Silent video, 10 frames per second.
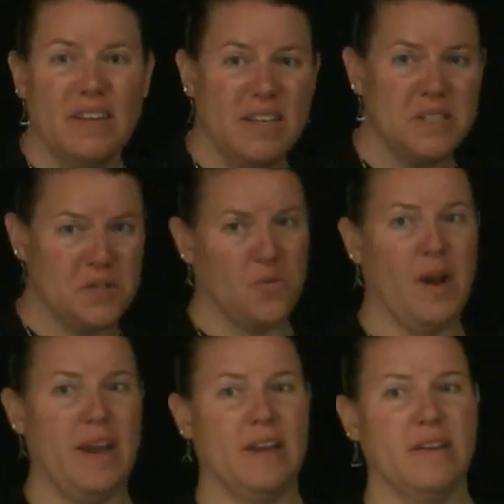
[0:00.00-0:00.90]
is
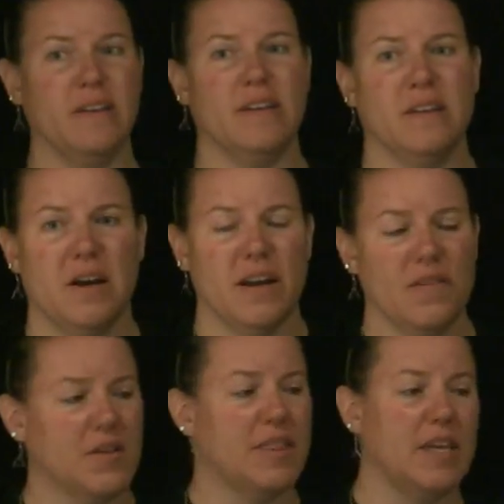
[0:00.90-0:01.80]
great, and not
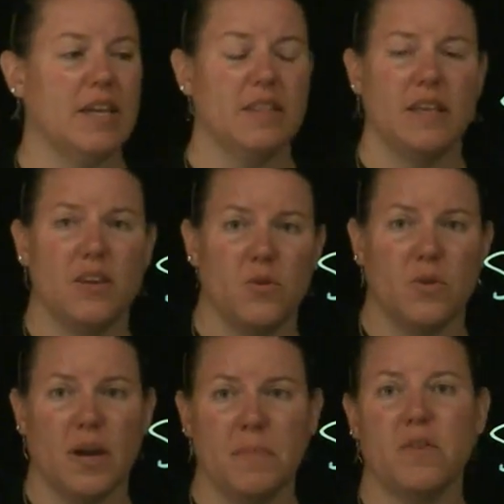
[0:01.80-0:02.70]
everything that you
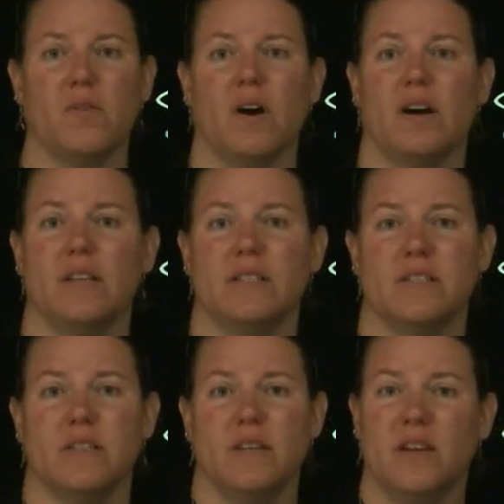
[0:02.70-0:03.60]
come
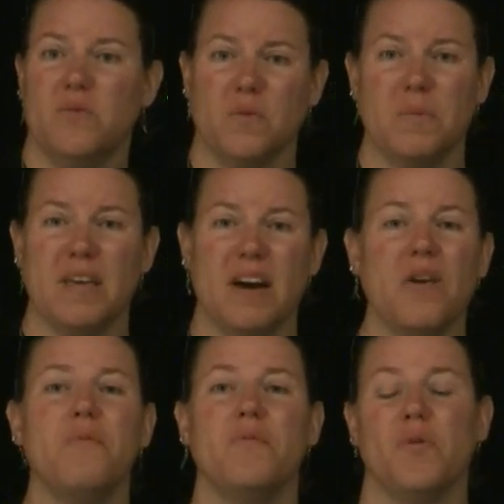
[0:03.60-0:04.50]
across will be
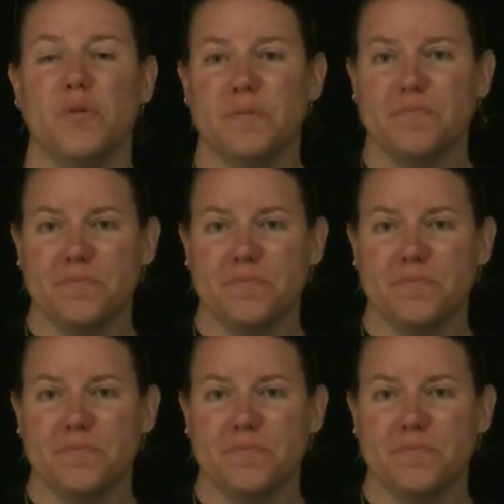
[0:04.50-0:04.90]
helpful.